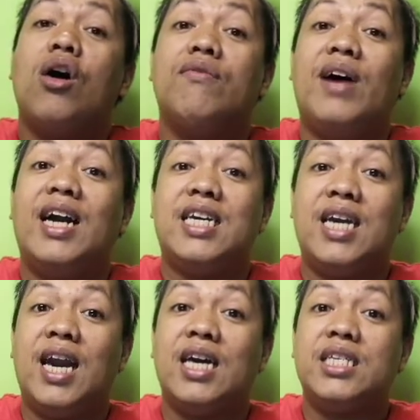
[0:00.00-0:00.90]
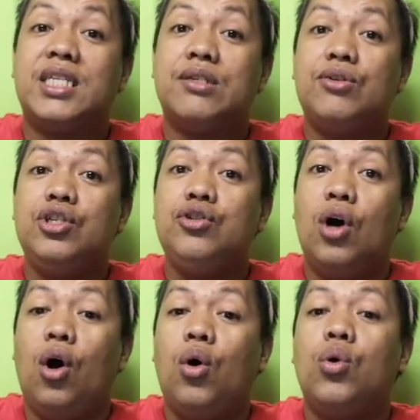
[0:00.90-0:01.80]
of a yes or
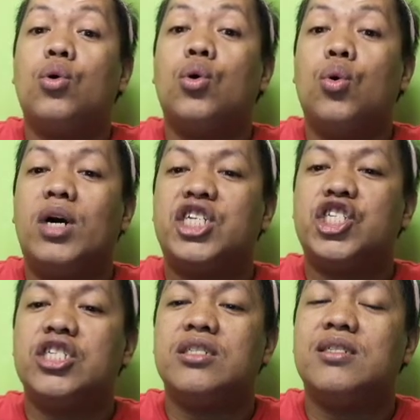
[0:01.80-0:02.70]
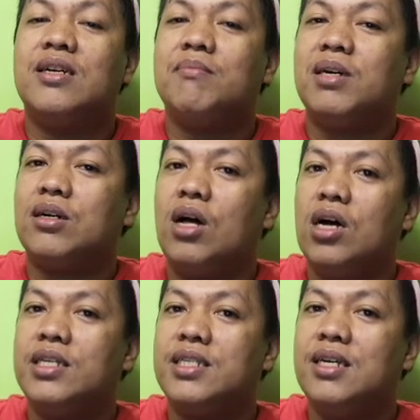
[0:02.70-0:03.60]
no question
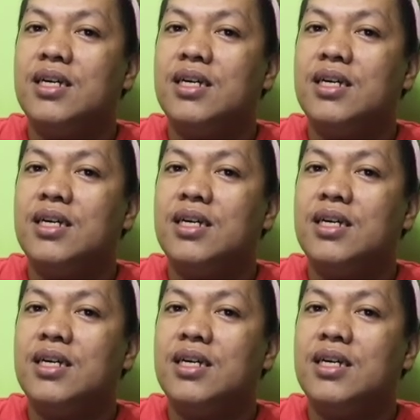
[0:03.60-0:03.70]
because